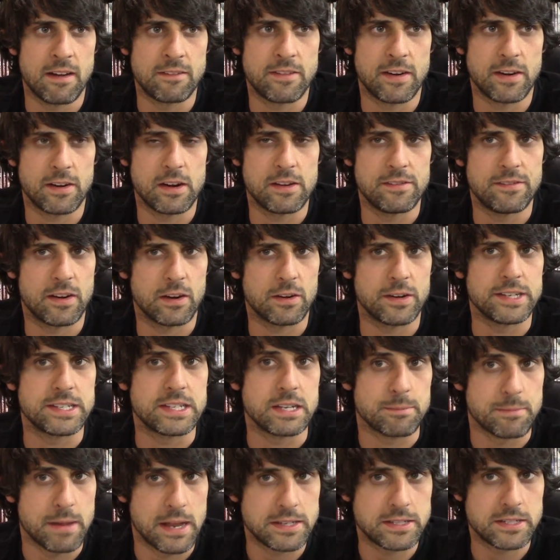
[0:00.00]
a, very, very
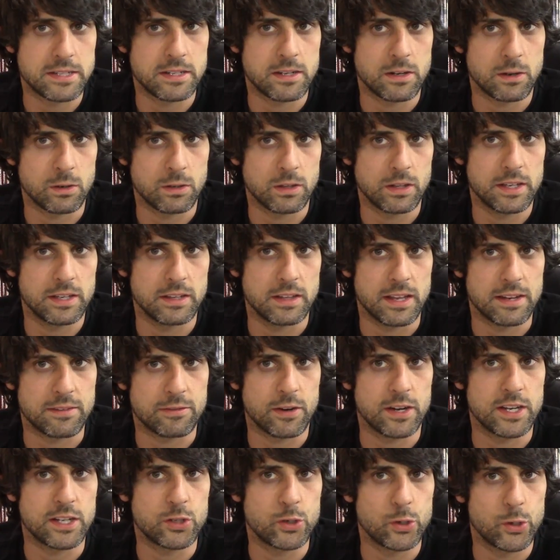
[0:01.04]
demented early, like
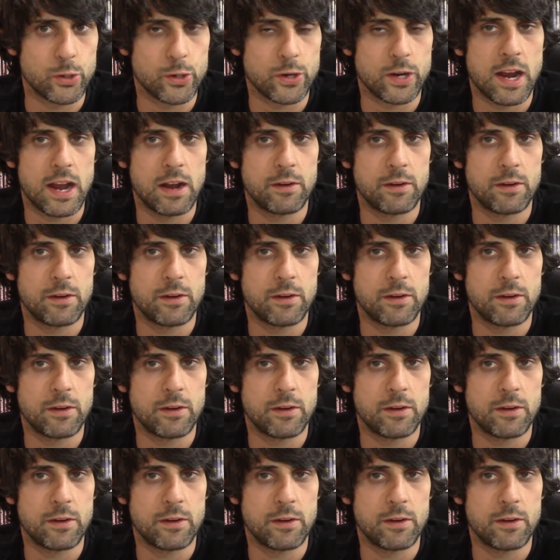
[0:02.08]
Freddy Krueger,